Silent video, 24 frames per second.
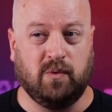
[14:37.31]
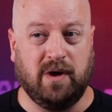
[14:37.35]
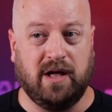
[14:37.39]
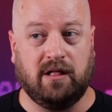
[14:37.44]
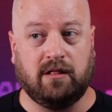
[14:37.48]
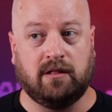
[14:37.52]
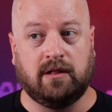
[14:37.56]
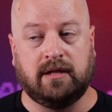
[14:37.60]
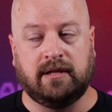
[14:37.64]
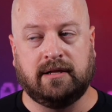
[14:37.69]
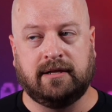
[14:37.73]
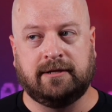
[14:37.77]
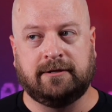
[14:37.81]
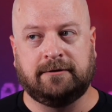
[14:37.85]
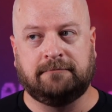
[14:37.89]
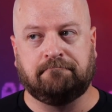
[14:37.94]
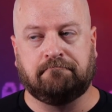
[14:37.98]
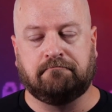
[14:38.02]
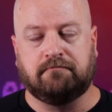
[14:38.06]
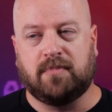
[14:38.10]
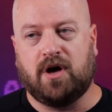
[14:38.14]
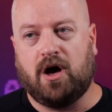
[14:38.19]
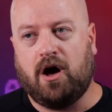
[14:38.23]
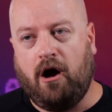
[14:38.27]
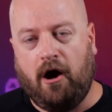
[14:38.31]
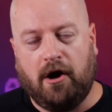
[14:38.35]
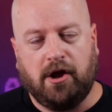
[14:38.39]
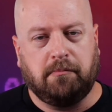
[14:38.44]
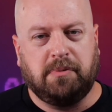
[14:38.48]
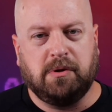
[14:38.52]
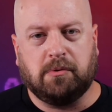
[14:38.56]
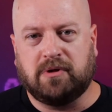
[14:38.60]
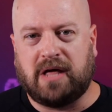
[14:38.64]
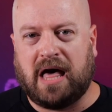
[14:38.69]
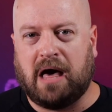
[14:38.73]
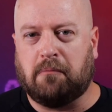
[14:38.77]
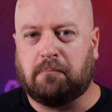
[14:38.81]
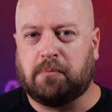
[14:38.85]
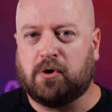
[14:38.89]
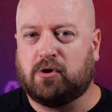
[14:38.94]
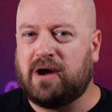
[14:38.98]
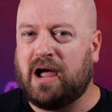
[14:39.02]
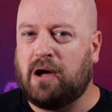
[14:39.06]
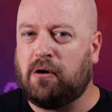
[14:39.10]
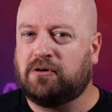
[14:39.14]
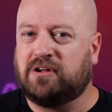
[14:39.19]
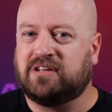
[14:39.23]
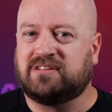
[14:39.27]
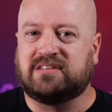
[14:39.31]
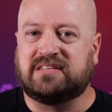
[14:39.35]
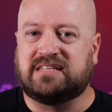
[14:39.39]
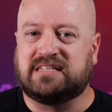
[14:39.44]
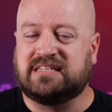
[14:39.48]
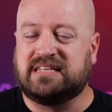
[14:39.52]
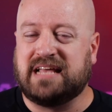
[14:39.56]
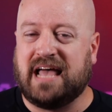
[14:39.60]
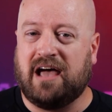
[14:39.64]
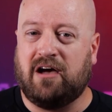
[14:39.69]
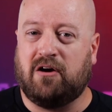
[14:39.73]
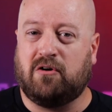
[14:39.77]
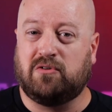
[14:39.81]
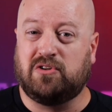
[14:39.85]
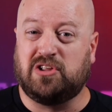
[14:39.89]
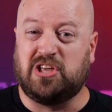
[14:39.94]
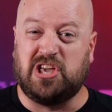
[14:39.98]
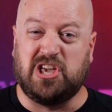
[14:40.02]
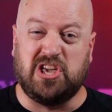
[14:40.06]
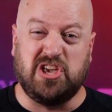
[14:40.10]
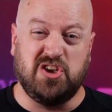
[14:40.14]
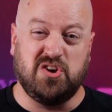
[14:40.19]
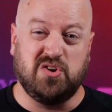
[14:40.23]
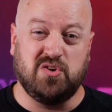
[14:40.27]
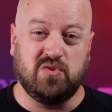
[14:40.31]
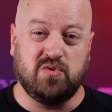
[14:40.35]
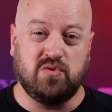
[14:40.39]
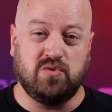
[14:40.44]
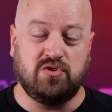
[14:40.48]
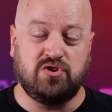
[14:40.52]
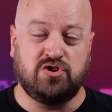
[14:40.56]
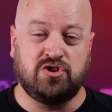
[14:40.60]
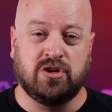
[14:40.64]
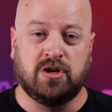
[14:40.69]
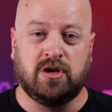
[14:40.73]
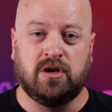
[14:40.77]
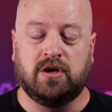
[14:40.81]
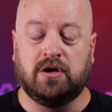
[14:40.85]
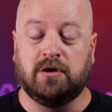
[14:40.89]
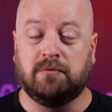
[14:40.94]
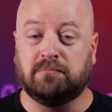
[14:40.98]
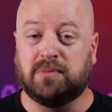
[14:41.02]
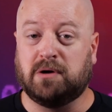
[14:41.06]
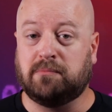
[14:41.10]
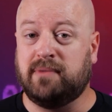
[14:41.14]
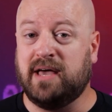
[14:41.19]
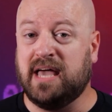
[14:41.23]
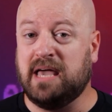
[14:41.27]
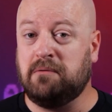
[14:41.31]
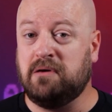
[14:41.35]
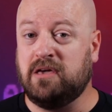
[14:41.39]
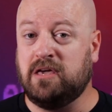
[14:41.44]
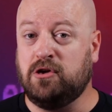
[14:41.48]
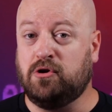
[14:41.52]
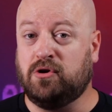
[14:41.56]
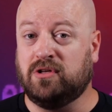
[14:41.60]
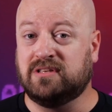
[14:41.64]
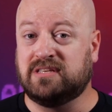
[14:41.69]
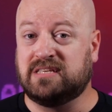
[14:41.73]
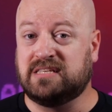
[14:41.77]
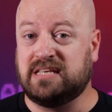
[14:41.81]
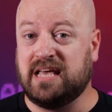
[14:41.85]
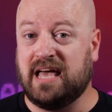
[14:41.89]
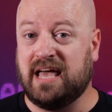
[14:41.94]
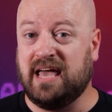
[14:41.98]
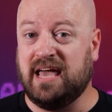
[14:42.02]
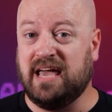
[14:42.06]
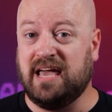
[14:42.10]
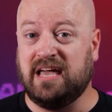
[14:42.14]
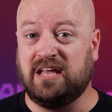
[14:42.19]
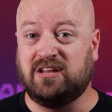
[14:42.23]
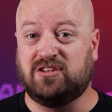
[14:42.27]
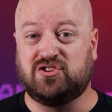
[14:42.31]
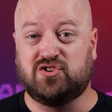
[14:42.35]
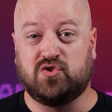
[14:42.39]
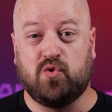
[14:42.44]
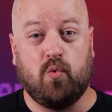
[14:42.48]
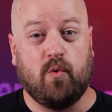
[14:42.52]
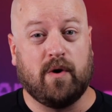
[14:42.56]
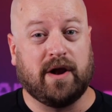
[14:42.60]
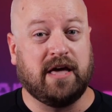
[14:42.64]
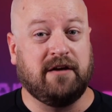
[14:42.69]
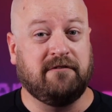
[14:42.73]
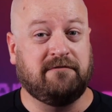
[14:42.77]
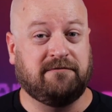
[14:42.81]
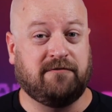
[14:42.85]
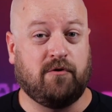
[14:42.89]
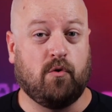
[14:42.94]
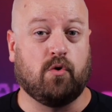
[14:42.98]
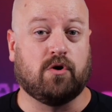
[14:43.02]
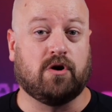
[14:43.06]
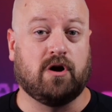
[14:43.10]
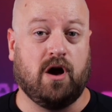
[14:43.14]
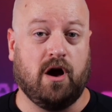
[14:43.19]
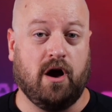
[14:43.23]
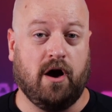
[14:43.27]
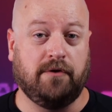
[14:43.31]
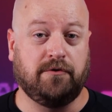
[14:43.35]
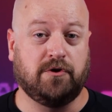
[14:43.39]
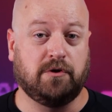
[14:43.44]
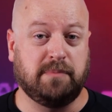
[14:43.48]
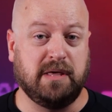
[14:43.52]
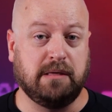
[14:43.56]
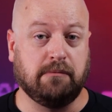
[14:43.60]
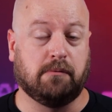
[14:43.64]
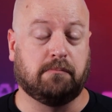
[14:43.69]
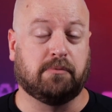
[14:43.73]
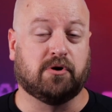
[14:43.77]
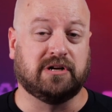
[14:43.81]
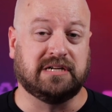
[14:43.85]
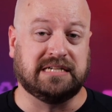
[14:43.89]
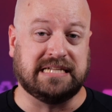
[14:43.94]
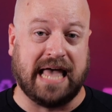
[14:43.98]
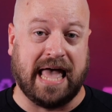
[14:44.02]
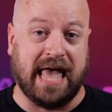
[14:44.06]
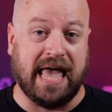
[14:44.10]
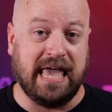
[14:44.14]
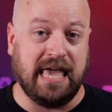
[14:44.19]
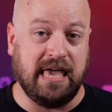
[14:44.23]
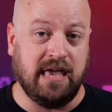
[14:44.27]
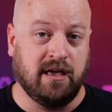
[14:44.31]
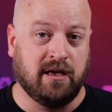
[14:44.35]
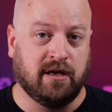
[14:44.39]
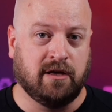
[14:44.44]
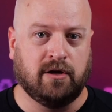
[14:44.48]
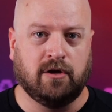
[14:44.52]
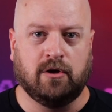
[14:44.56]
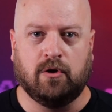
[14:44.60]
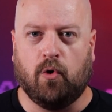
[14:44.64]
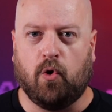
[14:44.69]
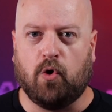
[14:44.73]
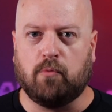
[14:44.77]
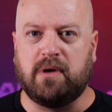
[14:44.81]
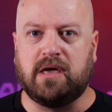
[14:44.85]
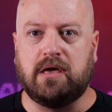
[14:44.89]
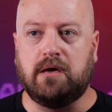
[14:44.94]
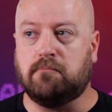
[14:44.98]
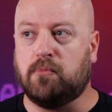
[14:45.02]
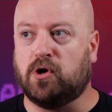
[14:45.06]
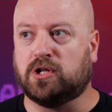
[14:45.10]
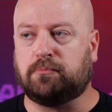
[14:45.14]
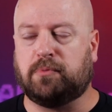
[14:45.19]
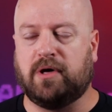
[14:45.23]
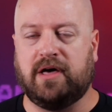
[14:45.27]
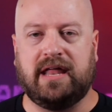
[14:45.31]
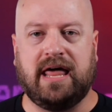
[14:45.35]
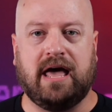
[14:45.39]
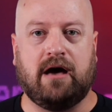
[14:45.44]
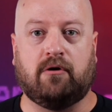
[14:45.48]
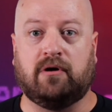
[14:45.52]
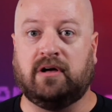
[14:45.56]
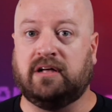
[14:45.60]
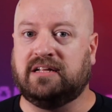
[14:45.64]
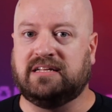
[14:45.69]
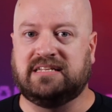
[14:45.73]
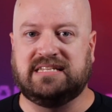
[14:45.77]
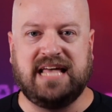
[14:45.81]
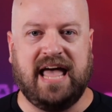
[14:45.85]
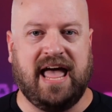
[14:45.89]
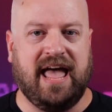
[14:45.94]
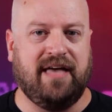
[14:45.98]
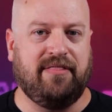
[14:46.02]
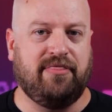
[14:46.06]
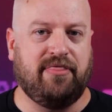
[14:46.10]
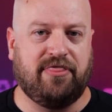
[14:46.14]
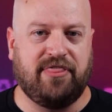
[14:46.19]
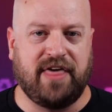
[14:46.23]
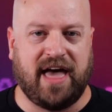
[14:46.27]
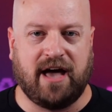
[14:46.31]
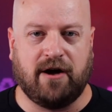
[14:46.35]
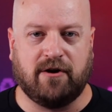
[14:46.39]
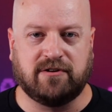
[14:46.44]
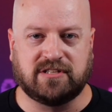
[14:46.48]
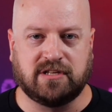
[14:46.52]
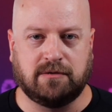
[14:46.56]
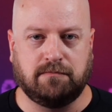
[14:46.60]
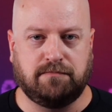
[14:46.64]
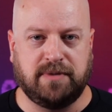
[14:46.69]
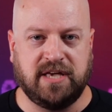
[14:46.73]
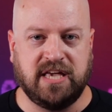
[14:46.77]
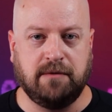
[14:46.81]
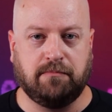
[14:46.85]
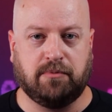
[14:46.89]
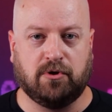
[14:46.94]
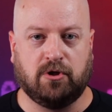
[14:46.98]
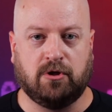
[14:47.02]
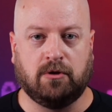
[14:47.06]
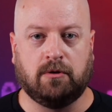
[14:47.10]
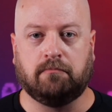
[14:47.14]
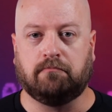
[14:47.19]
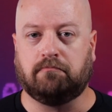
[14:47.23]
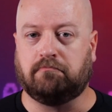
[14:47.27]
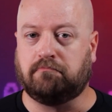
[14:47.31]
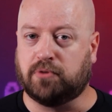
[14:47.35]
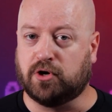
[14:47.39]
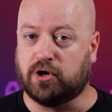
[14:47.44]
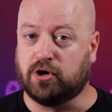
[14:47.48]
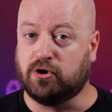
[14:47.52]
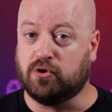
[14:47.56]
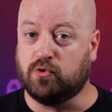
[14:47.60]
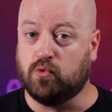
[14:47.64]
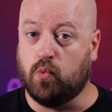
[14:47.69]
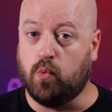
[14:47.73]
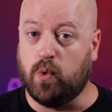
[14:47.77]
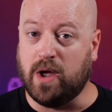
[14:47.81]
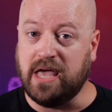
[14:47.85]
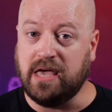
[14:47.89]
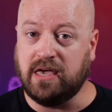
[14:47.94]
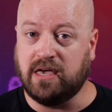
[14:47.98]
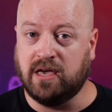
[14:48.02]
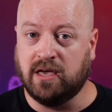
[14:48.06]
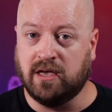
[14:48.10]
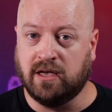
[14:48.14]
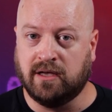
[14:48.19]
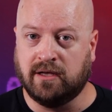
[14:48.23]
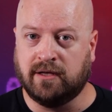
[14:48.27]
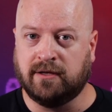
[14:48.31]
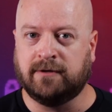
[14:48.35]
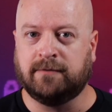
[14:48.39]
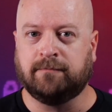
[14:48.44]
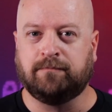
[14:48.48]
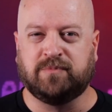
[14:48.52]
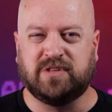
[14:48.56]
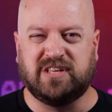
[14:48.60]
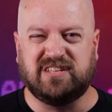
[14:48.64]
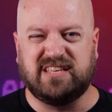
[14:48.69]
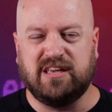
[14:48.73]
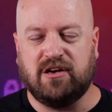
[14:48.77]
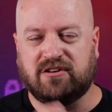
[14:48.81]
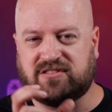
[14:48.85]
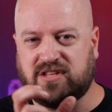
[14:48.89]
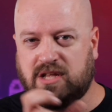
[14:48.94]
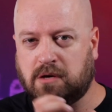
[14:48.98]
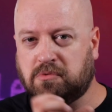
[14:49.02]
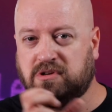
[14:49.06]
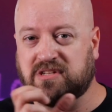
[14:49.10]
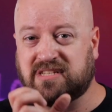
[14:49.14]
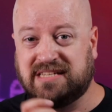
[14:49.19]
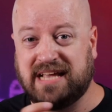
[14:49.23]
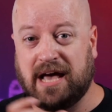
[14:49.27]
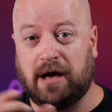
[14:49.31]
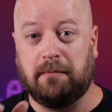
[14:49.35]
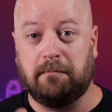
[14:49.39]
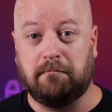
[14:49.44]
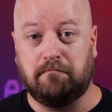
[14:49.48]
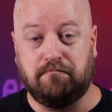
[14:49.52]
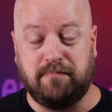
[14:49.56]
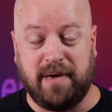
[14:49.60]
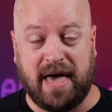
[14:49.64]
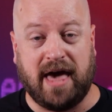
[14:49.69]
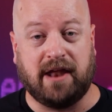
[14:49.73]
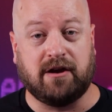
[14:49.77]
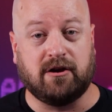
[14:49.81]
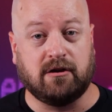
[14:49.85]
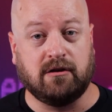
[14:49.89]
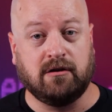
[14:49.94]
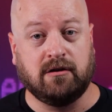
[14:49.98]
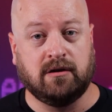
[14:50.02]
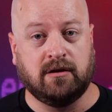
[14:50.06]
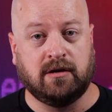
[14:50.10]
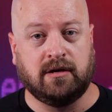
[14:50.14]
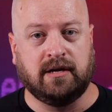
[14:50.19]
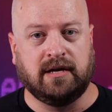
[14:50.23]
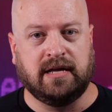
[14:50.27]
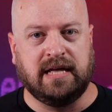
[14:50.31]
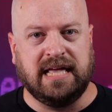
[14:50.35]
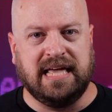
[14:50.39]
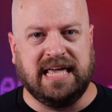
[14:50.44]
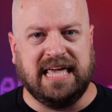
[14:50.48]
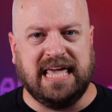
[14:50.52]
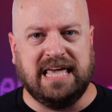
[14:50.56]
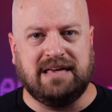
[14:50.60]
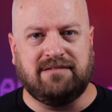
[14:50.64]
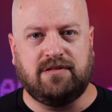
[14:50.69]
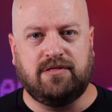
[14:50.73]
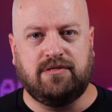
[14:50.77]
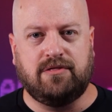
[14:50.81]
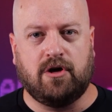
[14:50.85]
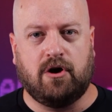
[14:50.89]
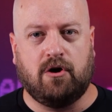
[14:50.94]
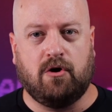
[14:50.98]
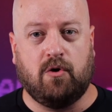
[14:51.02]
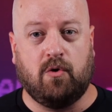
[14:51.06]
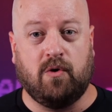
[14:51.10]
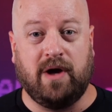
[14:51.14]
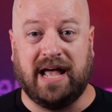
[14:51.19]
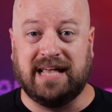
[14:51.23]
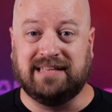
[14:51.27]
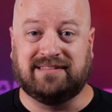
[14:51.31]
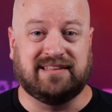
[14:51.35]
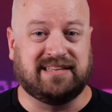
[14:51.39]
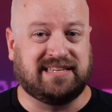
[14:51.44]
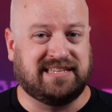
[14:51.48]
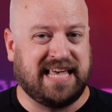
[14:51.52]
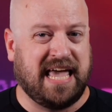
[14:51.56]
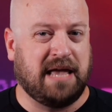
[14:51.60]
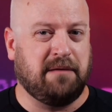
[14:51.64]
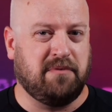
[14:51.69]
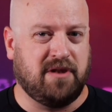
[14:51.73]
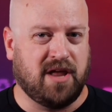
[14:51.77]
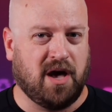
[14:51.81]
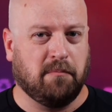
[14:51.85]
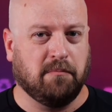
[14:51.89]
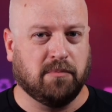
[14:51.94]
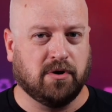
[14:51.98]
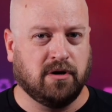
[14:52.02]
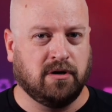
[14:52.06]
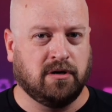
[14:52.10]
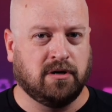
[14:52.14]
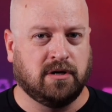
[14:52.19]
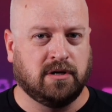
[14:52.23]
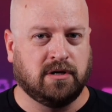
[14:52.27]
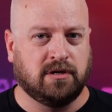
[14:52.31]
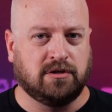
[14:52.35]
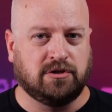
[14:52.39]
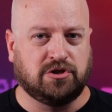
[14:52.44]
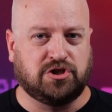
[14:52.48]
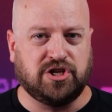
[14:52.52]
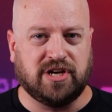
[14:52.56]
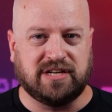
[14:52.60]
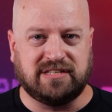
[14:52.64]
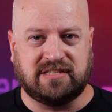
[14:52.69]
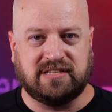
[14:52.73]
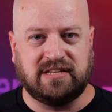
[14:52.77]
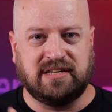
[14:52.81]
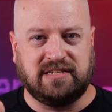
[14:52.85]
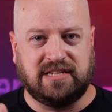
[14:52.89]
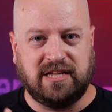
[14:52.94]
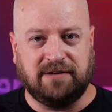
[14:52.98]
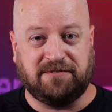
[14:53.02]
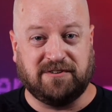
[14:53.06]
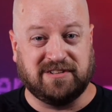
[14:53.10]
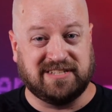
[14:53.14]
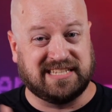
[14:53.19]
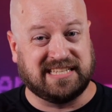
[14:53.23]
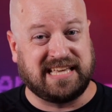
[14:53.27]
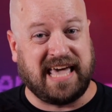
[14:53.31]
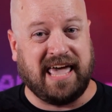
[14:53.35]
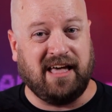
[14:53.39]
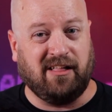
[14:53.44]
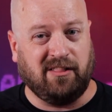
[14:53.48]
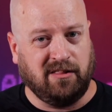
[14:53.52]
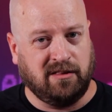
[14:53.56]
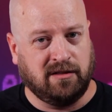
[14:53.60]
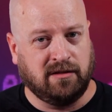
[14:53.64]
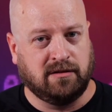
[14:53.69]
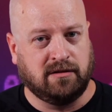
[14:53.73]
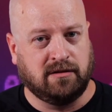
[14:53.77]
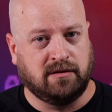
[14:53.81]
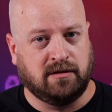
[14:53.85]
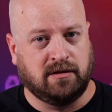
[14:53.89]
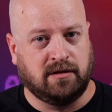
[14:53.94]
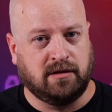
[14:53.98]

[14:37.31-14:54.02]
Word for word: Well, 100 people per hour doesn't sound huge, but maybe you can say 2,400 people per day, or maybe multiply it out 10,000 people per week. You see how those numbers sound better, even though it's the same number? just in a different scale.